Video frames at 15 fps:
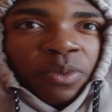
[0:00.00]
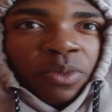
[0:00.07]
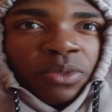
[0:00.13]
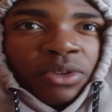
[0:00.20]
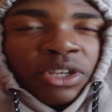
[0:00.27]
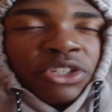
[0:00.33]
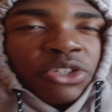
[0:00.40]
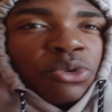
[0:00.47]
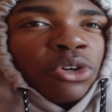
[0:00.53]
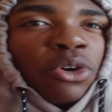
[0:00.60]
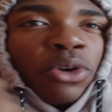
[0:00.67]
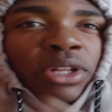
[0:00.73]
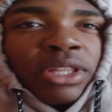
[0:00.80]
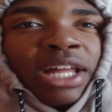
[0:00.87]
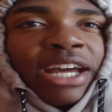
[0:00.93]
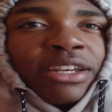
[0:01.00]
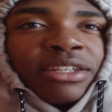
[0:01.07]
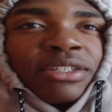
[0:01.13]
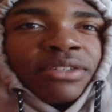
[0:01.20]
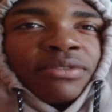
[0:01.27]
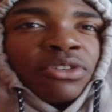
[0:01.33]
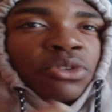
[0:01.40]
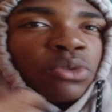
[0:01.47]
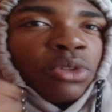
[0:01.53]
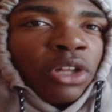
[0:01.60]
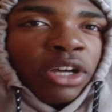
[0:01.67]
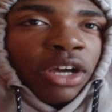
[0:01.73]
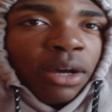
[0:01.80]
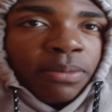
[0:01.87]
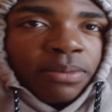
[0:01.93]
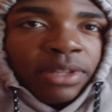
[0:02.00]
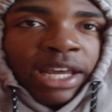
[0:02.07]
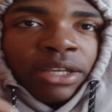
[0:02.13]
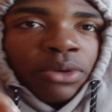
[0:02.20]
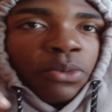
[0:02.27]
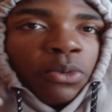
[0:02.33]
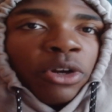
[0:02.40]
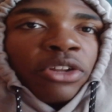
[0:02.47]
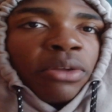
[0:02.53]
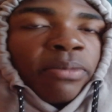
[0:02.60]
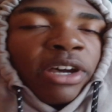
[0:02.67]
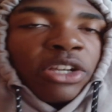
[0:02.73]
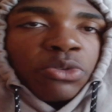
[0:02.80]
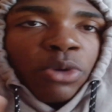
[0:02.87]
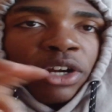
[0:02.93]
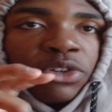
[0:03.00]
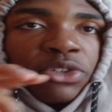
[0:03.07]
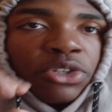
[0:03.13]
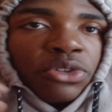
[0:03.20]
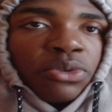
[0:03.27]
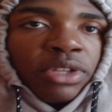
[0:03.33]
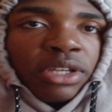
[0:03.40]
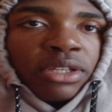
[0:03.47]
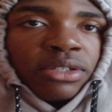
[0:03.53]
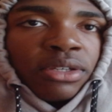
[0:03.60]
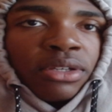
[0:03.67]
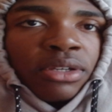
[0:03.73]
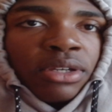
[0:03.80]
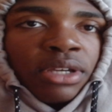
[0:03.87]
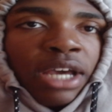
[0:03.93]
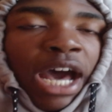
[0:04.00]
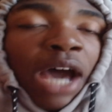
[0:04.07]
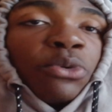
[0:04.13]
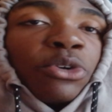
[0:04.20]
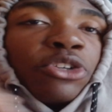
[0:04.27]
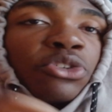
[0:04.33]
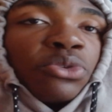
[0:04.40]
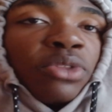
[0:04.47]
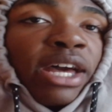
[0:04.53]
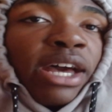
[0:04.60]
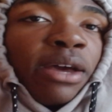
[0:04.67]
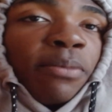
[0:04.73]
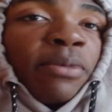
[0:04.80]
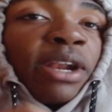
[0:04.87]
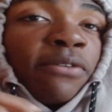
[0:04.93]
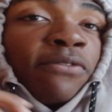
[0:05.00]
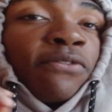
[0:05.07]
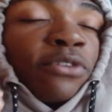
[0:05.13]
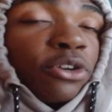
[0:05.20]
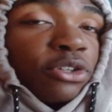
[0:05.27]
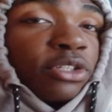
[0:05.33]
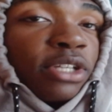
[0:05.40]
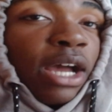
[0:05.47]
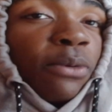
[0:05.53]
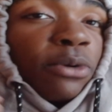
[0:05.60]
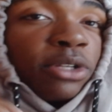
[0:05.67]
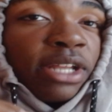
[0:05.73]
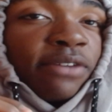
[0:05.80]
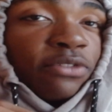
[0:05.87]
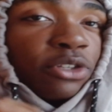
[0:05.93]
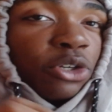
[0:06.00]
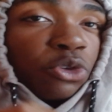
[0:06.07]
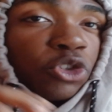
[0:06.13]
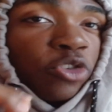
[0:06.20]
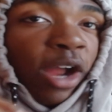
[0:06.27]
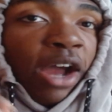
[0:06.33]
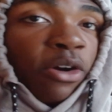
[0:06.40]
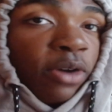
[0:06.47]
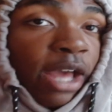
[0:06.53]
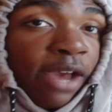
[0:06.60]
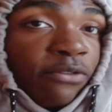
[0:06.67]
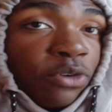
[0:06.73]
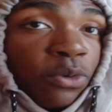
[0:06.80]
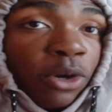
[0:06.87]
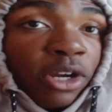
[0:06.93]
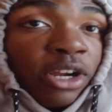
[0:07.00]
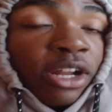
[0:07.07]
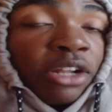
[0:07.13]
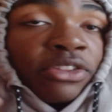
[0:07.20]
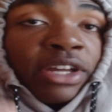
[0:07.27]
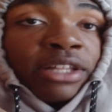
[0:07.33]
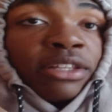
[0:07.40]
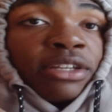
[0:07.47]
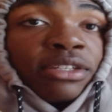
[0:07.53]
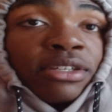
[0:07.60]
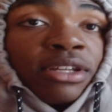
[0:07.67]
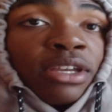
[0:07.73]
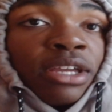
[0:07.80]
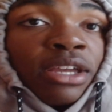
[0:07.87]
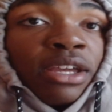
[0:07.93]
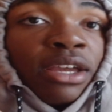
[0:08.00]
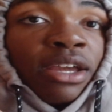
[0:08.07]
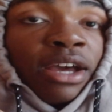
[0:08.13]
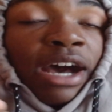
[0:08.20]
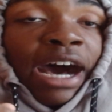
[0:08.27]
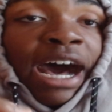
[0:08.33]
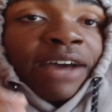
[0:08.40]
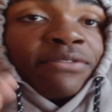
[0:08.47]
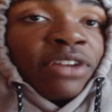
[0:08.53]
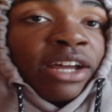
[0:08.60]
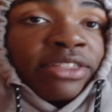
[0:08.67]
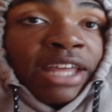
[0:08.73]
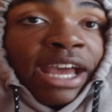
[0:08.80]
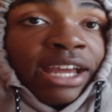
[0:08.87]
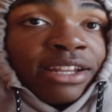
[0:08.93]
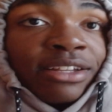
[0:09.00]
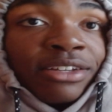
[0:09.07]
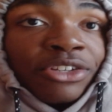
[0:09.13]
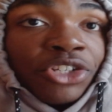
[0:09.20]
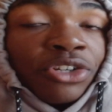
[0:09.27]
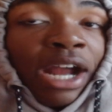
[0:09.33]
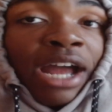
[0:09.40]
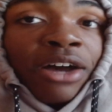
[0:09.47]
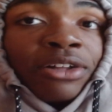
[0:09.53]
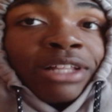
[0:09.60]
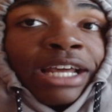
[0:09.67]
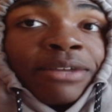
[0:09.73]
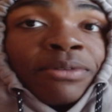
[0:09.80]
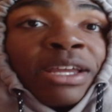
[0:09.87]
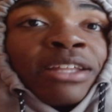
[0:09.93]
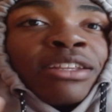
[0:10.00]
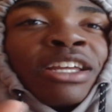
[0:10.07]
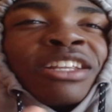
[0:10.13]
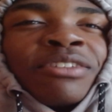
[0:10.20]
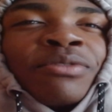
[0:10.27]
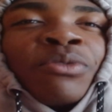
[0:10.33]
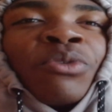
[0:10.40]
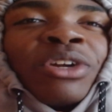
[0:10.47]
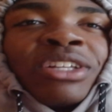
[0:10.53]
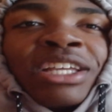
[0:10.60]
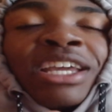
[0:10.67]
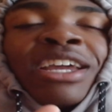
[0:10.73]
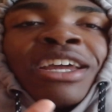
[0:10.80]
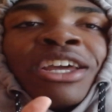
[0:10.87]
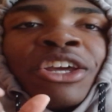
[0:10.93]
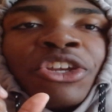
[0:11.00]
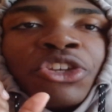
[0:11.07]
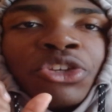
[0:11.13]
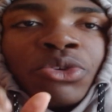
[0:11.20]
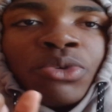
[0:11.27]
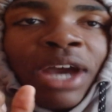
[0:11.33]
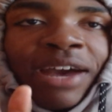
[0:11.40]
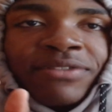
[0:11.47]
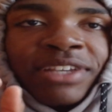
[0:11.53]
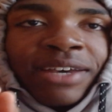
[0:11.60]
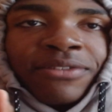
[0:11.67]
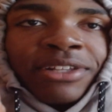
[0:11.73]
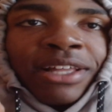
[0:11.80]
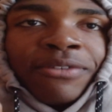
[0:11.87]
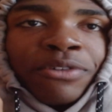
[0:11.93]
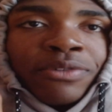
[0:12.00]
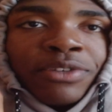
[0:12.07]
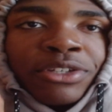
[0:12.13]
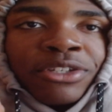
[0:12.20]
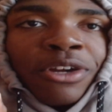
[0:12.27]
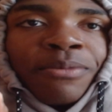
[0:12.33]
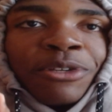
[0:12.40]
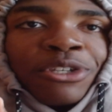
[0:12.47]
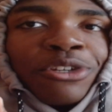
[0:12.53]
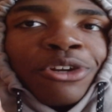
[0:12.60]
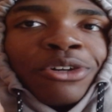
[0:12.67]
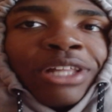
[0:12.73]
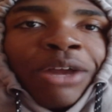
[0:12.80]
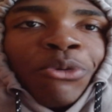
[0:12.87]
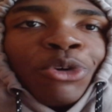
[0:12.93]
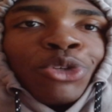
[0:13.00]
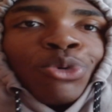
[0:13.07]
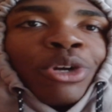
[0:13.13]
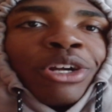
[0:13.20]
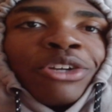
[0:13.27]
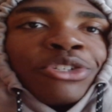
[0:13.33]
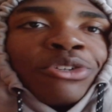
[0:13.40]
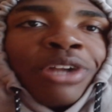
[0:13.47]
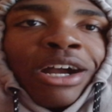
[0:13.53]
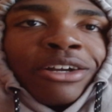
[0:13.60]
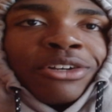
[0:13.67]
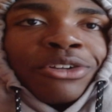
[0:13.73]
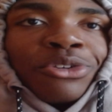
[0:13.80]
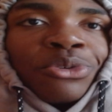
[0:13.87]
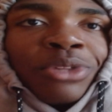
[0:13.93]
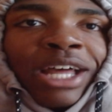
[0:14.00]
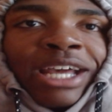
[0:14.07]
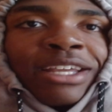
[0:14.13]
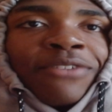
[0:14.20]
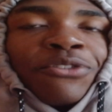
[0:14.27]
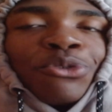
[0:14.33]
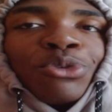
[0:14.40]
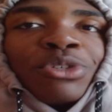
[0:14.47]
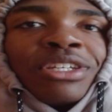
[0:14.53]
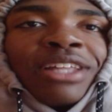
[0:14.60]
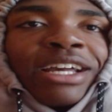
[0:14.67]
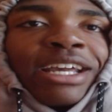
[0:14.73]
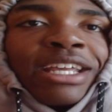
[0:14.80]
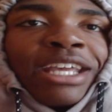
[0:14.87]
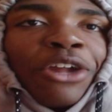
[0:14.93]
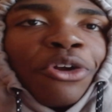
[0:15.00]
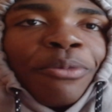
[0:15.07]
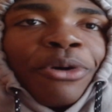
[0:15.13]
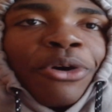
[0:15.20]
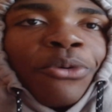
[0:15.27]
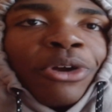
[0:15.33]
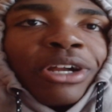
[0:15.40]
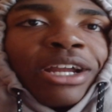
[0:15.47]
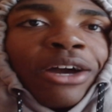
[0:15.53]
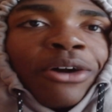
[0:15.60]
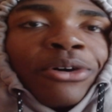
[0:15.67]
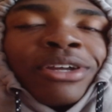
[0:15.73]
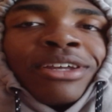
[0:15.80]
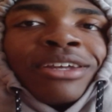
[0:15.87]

Because you can go online and you look up like what are the best workouts to do this. I would do that, but at first I would definitely go try out every workout on that list. I've done that. Try out like and really you have to have a level of discernment to know like which workouts you're not going to do. Like if you see like a kettlebell workout,